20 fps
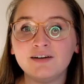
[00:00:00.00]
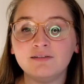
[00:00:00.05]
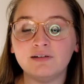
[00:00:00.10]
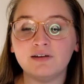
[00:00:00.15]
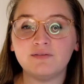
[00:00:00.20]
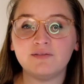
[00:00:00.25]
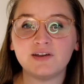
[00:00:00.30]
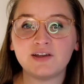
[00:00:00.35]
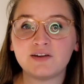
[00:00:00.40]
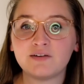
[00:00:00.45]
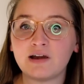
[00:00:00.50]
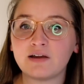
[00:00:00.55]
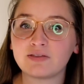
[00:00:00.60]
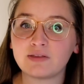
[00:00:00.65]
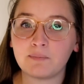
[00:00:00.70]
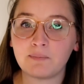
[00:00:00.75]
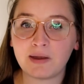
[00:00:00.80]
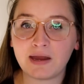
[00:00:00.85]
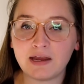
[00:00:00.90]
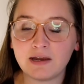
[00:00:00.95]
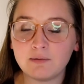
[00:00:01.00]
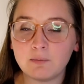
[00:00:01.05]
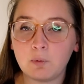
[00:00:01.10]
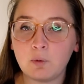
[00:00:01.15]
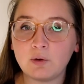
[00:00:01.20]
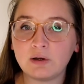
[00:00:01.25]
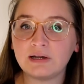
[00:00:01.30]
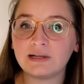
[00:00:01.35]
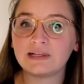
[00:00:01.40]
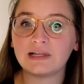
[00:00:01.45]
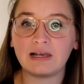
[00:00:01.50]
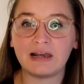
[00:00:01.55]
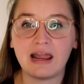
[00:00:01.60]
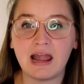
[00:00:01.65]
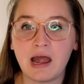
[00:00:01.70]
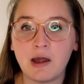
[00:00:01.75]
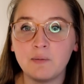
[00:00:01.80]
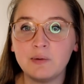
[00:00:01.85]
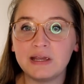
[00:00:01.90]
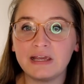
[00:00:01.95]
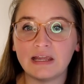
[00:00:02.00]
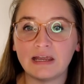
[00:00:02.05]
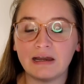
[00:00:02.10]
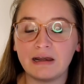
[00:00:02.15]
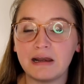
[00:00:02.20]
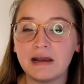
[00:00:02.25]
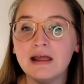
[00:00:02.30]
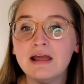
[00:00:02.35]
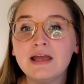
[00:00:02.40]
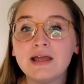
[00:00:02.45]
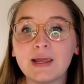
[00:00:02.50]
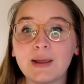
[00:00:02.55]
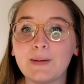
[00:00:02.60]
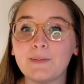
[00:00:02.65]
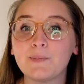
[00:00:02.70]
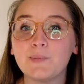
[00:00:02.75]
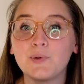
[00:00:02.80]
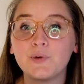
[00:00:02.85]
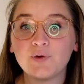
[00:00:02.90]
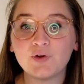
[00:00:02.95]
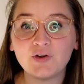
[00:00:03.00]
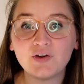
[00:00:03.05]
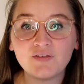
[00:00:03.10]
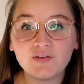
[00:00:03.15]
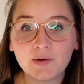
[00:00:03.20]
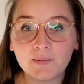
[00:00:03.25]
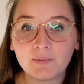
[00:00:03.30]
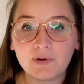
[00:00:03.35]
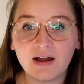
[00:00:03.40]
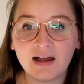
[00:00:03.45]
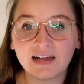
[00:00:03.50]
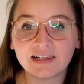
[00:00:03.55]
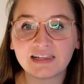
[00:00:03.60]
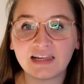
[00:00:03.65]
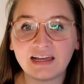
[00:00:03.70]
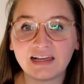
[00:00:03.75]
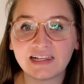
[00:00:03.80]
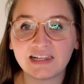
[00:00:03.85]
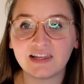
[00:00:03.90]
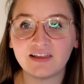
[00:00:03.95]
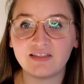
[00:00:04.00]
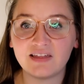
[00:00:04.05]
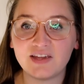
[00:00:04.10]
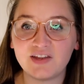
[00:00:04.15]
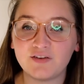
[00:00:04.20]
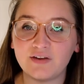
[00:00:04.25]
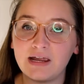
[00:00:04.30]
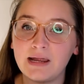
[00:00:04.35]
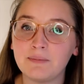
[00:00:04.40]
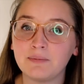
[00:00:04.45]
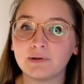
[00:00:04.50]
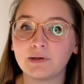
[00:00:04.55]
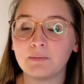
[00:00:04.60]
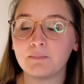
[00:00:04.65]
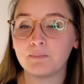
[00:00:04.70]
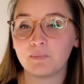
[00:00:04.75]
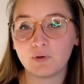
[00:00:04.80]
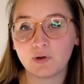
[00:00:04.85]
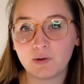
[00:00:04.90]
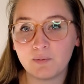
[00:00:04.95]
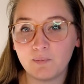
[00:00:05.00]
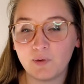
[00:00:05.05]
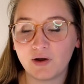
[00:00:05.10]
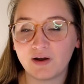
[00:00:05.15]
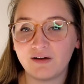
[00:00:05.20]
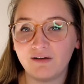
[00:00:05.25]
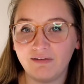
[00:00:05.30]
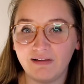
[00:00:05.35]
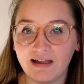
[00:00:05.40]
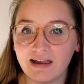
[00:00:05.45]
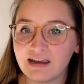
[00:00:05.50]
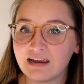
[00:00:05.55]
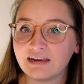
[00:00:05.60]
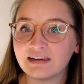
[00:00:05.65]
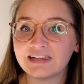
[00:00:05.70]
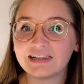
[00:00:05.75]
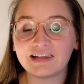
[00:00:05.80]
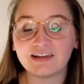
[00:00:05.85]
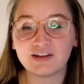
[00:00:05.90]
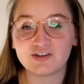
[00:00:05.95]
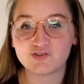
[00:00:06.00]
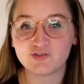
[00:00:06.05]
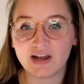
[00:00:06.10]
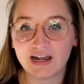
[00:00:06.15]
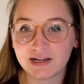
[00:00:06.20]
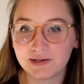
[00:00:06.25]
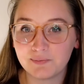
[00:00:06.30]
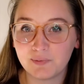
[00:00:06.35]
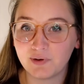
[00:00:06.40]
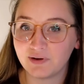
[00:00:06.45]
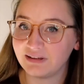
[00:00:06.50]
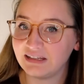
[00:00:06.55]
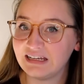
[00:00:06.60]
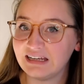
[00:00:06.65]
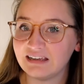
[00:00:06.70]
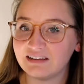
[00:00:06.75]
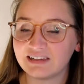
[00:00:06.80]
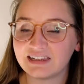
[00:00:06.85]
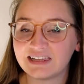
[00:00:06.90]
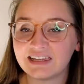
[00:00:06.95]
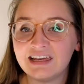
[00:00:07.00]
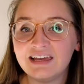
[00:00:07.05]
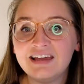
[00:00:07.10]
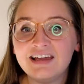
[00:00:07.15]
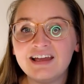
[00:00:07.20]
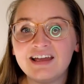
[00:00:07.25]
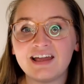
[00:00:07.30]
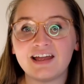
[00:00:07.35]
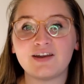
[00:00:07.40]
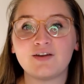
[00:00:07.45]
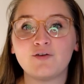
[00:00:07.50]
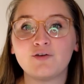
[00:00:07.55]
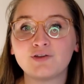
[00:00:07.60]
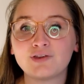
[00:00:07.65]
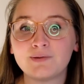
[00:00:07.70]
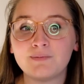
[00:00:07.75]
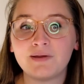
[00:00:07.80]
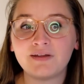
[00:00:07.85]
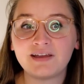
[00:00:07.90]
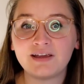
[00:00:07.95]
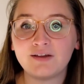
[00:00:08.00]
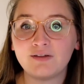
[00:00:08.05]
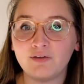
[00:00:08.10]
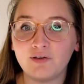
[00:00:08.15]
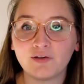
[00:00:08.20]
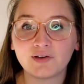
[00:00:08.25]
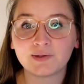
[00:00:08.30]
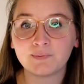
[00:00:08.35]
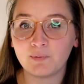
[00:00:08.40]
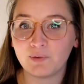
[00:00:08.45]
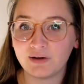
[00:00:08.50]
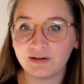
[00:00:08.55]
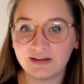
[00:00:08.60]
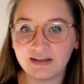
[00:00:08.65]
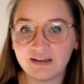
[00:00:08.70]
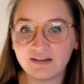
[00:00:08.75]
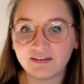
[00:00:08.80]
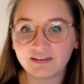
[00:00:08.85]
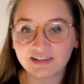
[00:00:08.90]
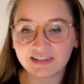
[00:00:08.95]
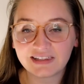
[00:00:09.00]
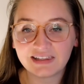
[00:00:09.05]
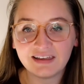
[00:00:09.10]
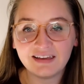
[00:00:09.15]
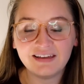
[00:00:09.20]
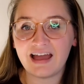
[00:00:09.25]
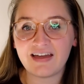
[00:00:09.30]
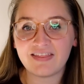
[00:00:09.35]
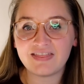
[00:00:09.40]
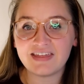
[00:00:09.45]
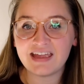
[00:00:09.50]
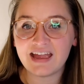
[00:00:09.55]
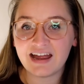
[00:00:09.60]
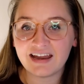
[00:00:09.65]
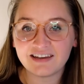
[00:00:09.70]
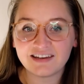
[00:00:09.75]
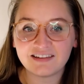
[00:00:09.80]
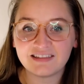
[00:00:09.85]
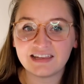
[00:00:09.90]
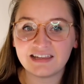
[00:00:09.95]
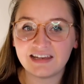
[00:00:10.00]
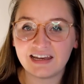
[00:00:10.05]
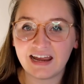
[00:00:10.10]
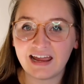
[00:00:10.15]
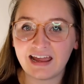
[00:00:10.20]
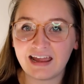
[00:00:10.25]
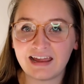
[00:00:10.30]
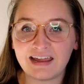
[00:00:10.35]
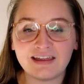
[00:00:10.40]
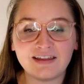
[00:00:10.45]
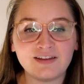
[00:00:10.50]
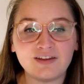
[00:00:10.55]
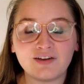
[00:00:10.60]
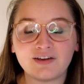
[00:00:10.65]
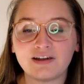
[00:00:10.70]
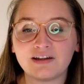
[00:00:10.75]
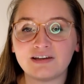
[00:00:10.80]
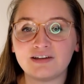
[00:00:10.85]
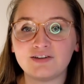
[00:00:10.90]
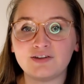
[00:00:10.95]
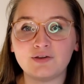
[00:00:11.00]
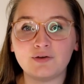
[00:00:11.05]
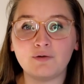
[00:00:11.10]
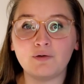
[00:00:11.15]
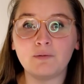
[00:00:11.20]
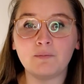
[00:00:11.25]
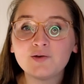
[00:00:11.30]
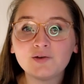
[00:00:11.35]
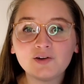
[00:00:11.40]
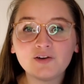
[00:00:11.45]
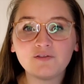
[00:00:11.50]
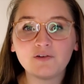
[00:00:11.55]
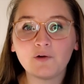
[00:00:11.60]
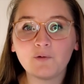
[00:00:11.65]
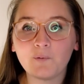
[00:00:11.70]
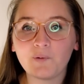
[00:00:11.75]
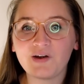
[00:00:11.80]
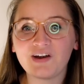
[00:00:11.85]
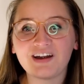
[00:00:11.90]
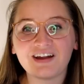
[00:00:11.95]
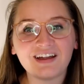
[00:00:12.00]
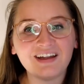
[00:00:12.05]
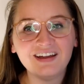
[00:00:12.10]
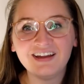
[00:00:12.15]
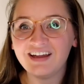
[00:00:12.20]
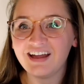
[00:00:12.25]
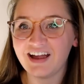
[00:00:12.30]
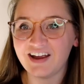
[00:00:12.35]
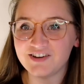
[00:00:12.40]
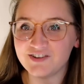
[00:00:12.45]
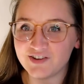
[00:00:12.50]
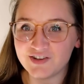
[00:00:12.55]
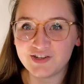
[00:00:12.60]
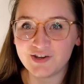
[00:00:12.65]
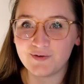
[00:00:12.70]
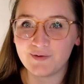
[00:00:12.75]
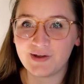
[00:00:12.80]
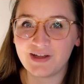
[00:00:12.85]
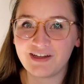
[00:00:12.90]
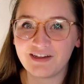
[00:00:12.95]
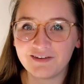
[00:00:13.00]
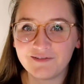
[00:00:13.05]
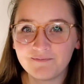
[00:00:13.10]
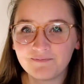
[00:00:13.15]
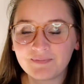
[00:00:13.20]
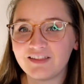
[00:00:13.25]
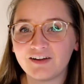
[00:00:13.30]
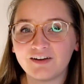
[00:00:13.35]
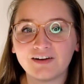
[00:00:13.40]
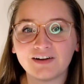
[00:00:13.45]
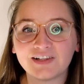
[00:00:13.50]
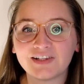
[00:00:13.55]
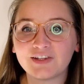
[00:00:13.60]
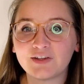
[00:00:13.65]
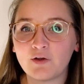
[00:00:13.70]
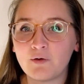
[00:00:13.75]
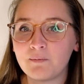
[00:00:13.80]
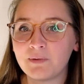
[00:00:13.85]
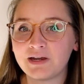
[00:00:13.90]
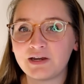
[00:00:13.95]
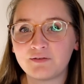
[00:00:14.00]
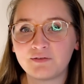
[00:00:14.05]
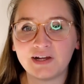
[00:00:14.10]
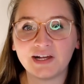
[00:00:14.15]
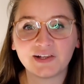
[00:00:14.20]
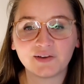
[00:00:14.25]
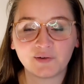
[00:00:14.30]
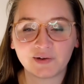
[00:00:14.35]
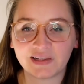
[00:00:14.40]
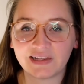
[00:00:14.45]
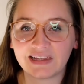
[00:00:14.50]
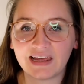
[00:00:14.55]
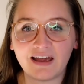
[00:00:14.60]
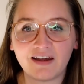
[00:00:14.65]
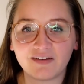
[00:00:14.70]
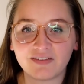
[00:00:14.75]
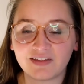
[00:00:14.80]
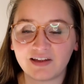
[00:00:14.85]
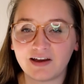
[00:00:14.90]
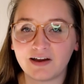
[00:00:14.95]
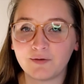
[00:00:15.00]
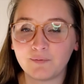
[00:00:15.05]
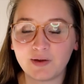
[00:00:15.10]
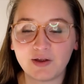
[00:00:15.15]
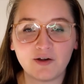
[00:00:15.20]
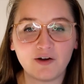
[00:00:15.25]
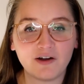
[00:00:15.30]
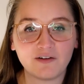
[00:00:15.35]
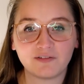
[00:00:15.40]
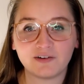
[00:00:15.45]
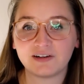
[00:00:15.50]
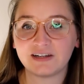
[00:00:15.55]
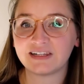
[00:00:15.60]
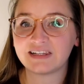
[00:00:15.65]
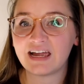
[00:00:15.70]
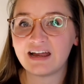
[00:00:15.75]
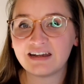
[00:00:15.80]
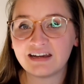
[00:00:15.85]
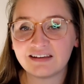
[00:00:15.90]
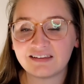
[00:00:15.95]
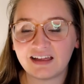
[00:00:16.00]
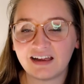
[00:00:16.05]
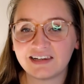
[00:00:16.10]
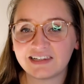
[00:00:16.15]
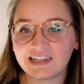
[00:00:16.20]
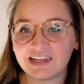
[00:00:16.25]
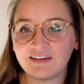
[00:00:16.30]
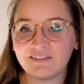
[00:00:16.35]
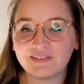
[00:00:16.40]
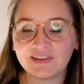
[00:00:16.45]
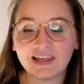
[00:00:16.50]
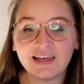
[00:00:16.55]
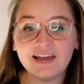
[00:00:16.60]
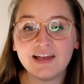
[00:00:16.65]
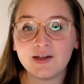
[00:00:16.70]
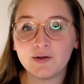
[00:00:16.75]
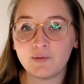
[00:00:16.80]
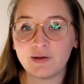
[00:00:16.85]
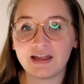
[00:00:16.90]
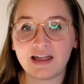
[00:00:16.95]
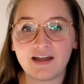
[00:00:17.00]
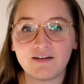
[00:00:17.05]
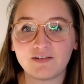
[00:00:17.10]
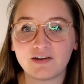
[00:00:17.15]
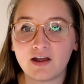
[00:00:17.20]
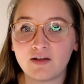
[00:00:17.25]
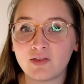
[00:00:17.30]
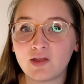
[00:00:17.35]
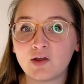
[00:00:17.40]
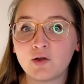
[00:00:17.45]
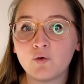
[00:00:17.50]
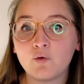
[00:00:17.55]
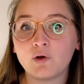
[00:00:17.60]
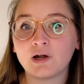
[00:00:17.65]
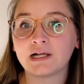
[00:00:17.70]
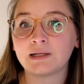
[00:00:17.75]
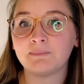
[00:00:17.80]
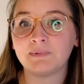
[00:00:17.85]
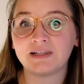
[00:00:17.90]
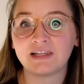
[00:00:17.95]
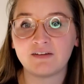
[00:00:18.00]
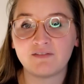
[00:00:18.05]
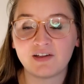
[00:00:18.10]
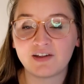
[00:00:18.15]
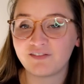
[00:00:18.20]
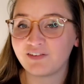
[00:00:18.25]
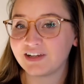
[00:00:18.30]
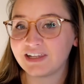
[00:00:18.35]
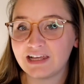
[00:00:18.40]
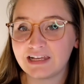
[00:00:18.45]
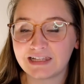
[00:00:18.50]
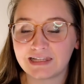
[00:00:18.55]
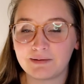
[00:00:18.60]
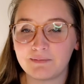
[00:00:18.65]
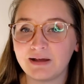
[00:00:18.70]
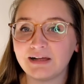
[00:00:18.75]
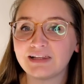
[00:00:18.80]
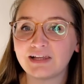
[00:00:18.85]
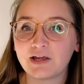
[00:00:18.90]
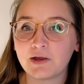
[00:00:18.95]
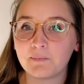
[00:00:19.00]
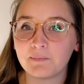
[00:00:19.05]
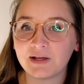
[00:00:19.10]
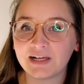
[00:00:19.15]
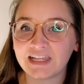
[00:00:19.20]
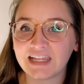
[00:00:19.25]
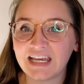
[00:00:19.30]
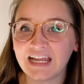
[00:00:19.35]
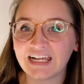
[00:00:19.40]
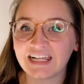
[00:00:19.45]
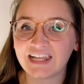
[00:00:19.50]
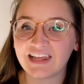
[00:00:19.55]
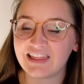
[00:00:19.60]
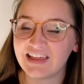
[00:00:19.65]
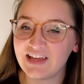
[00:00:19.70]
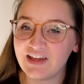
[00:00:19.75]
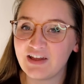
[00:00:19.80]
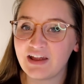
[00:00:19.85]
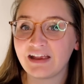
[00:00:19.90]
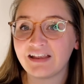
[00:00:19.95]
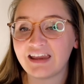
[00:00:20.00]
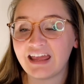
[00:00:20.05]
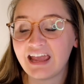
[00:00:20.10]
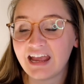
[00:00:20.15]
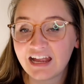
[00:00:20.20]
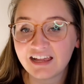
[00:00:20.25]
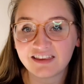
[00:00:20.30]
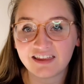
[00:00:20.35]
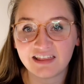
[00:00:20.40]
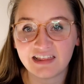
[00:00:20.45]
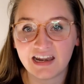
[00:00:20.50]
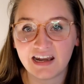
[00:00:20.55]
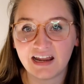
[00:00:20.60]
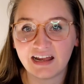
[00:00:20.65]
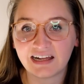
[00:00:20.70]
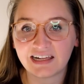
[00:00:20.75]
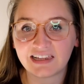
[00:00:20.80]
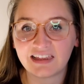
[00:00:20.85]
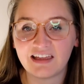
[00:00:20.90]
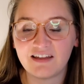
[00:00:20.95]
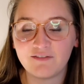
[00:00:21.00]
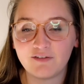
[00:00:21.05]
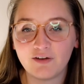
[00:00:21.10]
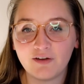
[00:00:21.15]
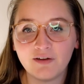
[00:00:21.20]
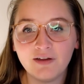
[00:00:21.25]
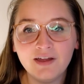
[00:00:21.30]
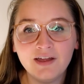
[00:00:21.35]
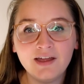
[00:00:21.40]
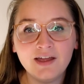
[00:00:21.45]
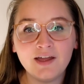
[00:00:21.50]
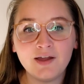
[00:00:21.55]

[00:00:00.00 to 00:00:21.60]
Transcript: We figure out the pain points and how we can improve your process so that you're able to book more clients, attract more leads, and ultimately close more deals. At the end of the day, you're going to do beautiful work. I know you will. There are so many resources out there. We offer design intensives. We have an online course specific for systemizing your business so that you can take it to the next level.